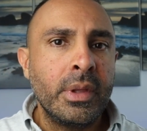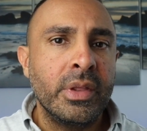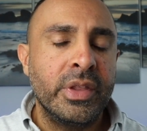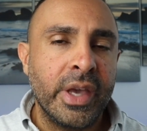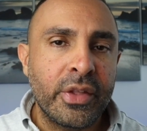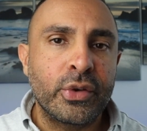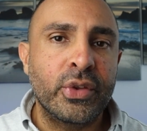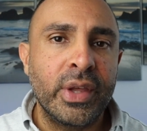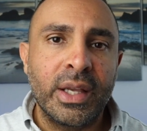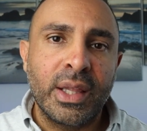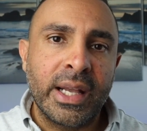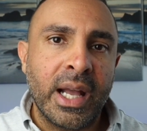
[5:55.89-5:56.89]
The other
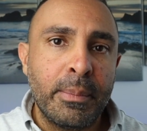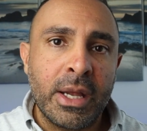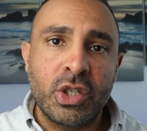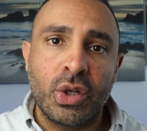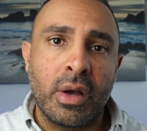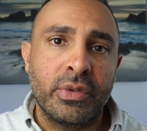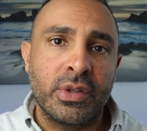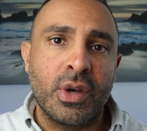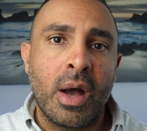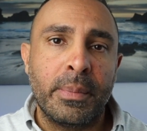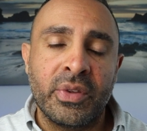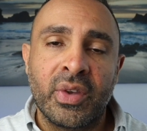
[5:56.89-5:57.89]
thing, like I mentioned off the
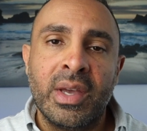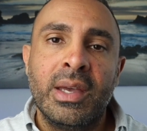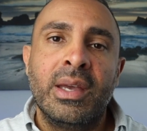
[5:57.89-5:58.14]
top, is